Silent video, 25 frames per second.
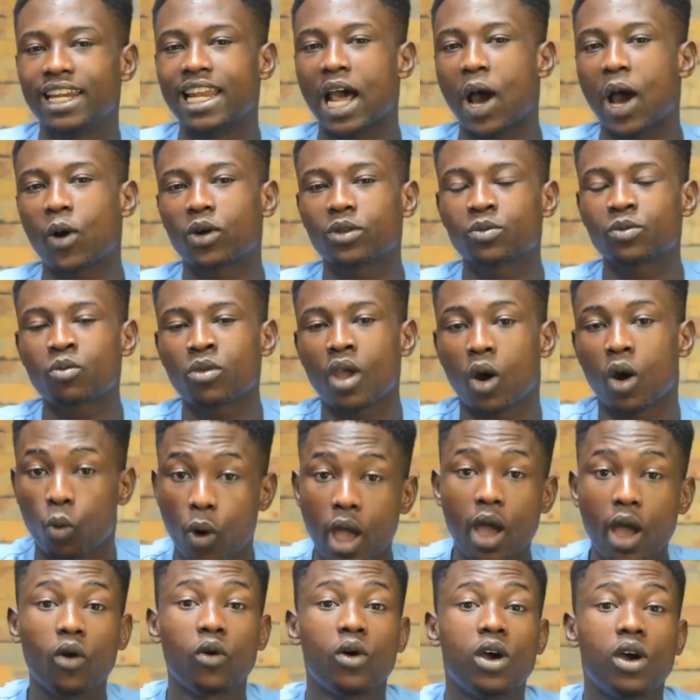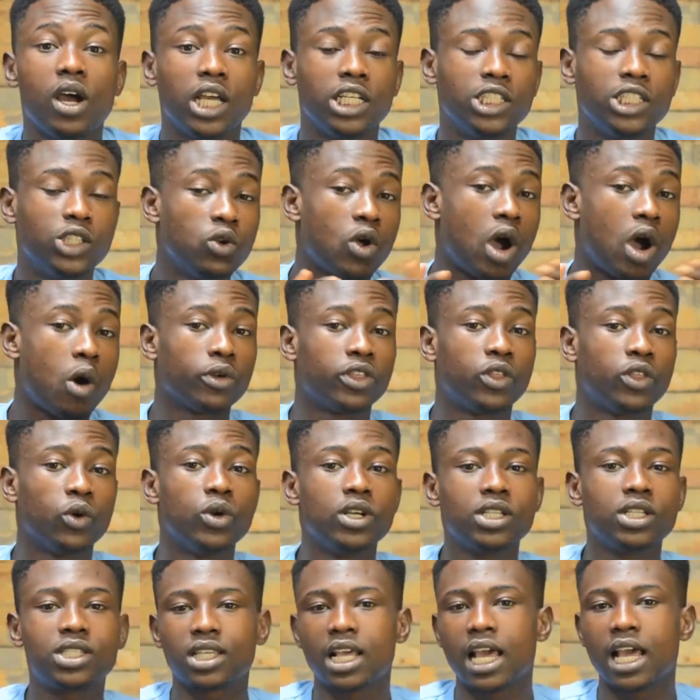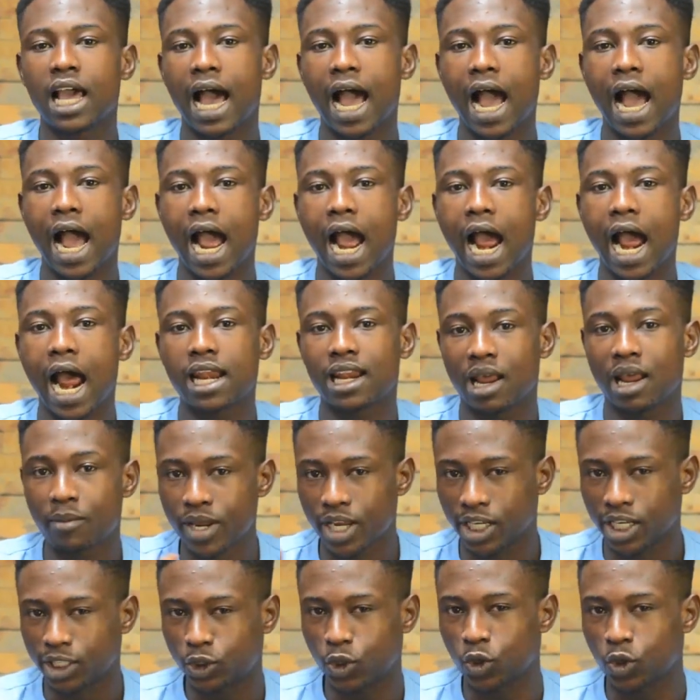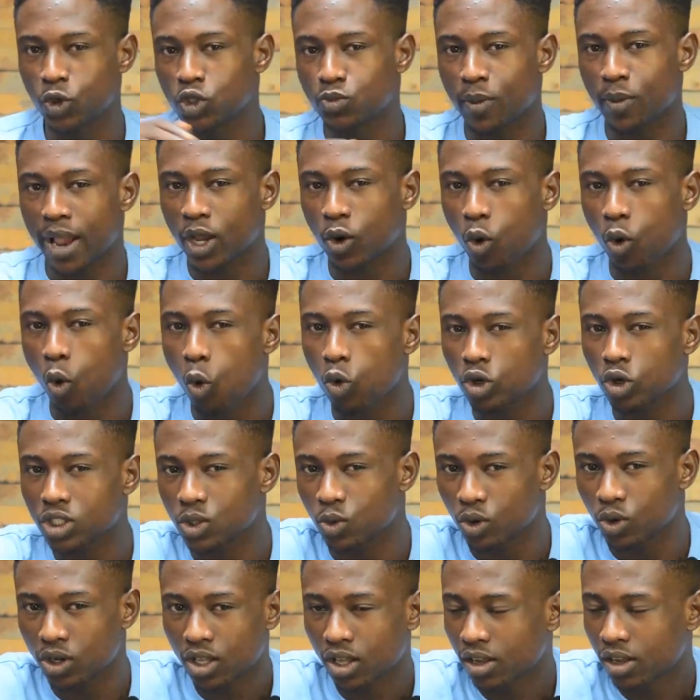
Now, well, you know how we do it. Let me introduce my co-host.